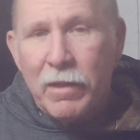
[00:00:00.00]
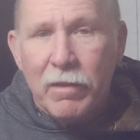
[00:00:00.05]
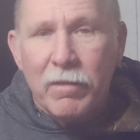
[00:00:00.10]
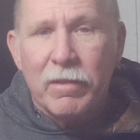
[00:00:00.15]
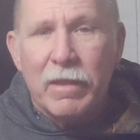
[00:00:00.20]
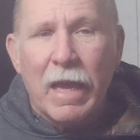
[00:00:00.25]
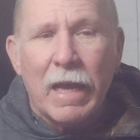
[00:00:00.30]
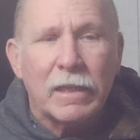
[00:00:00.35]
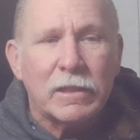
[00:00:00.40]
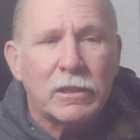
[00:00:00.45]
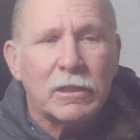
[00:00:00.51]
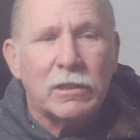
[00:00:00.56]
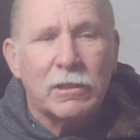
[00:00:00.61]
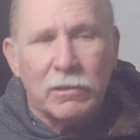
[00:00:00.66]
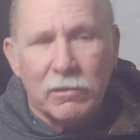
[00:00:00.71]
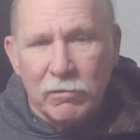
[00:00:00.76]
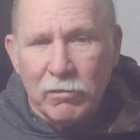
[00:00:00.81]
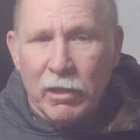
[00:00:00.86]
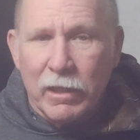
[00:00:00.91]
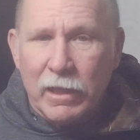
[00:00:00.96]
That's,
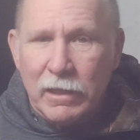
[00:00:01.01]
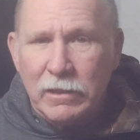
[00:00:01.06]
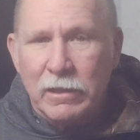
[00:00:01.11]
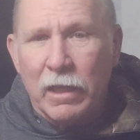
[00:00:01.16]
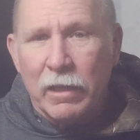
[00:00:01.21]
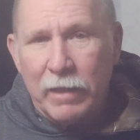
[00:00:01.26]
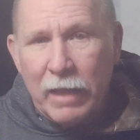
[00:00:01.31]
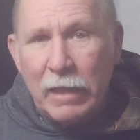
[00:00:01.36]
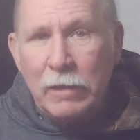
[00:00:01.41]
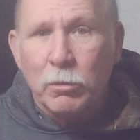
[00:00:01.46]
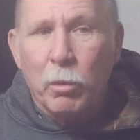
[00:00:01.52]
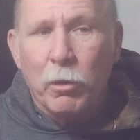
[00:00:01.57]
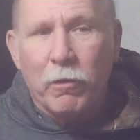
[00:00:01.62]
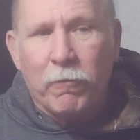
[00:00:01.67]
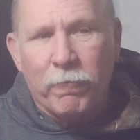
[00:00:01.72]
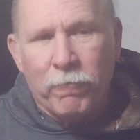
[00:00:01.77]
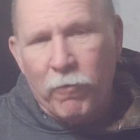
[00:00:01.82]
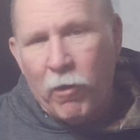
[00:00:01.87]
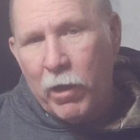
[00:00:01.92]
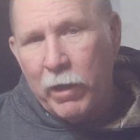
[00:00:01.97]
like I said, that's when it's
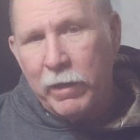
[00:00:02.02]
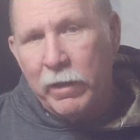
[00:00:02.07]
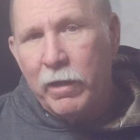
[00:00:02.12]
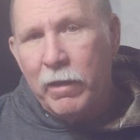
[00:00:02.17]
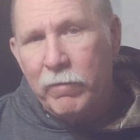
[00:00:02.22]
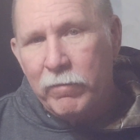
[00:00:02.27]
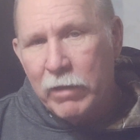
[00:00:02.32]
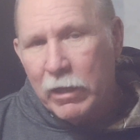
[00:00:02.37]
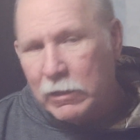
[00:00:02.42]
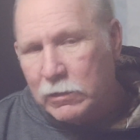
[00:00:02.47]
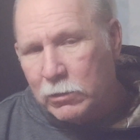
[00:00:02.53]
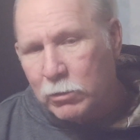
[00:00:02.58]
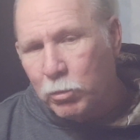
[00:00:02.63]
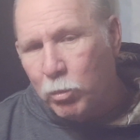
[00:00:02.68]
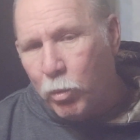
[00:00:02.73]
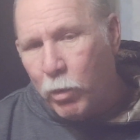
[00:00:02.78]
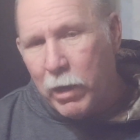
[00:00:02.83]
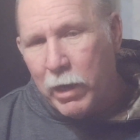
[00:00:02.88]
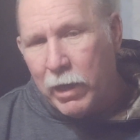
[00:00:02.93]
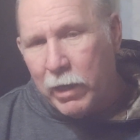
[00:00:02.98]
fun. That's
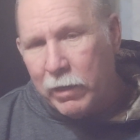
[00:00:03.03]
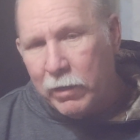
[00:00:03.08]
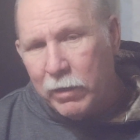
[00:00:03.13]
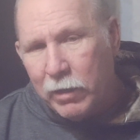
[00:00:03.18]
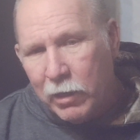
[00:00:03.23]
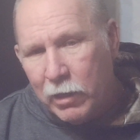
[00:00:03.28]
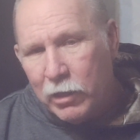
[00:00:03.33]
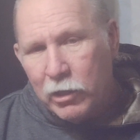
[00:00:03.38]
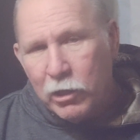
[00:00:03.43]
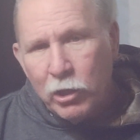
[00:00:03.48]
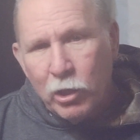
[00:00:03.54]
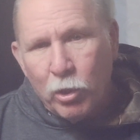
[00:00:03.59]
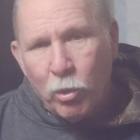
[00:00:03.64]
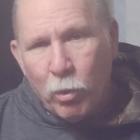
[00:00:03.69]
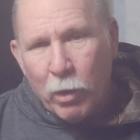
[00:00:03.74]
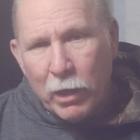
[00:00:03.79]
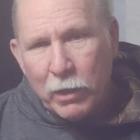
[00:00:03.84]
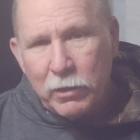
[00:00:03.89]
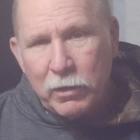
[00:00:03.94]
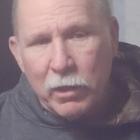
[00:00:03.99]
when you
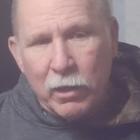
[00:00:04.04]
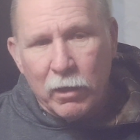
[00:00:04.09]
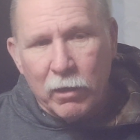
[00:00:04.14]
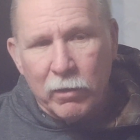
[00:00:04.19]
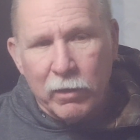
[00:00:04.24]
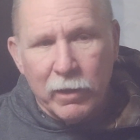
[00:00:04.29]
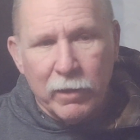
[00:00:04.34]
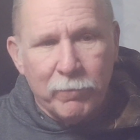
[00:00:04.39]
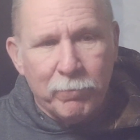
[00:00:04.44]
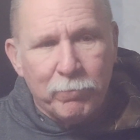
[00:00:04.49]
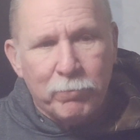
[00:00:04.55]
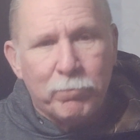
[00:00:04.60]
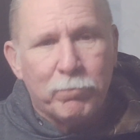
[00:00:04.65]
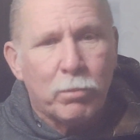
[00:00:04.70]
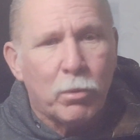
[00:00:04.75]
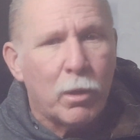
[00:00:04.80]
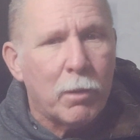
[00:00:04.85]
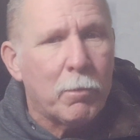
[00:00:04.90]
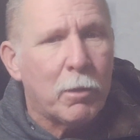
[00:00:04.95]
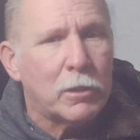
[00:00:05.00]
go out there and
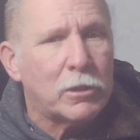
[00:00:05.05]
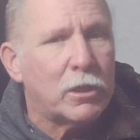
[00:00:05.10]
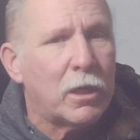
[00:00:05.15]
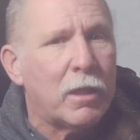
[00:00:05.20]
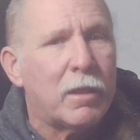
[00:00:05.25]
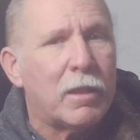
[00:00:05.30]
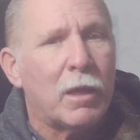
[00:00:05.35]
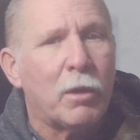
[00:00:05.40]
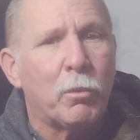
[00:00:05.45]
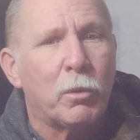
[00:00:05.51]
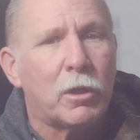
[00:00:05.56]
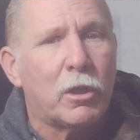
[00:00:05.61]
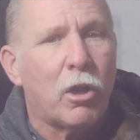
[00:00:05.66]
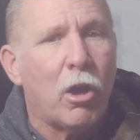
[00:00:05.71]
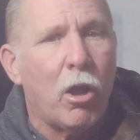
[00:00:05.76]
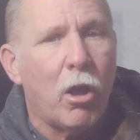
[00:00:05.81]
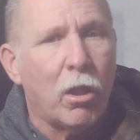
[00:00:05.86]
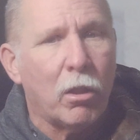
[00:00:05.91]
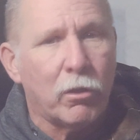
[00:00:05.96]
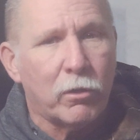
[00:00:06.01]
pretty much anything with
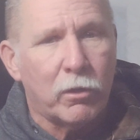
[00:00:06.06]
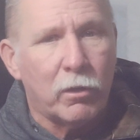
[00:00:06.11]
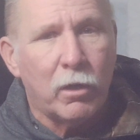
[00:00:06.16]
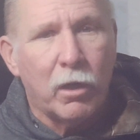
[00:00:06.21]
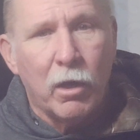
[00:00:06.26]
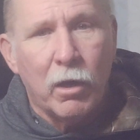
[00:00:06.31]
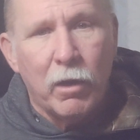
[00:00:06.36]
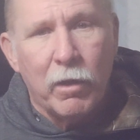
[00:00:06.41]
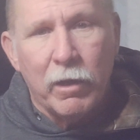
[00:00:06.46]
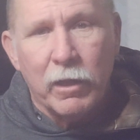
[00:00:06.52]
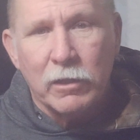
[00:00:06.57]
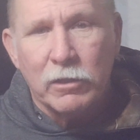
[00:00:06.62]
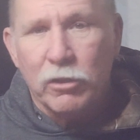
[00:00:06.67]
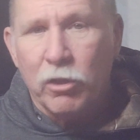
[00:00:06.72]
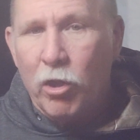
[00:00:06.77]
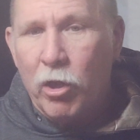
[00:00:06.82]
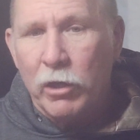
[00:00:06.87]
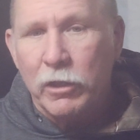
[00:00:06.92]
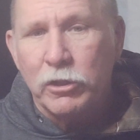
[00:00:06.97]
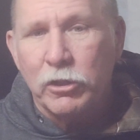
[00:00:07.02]
color, as
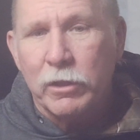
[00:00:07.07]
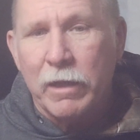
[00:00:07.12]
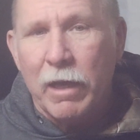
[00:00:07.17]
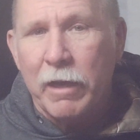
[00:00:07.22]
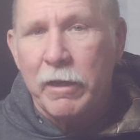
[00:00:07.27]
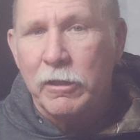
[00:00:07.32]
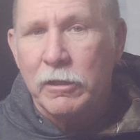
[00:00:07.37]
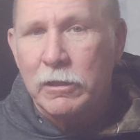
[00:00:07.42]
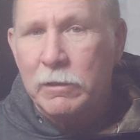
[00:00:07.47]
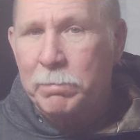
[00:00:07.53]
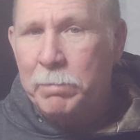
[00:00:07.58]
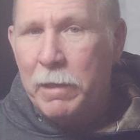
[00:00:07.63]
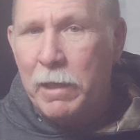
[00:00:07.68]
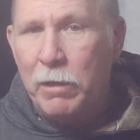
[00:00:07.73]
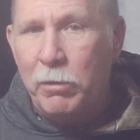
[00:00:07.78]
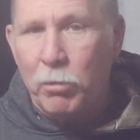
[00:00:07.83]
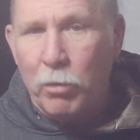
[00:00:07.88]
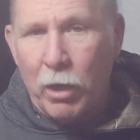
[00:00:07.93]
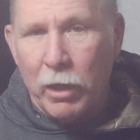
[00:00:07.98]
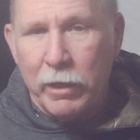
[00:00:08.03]
long as you got your
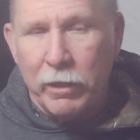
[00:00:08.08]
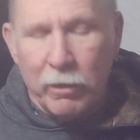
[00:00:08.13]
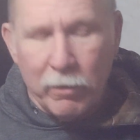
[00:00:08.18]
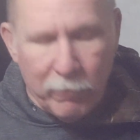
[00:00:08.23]
speed right.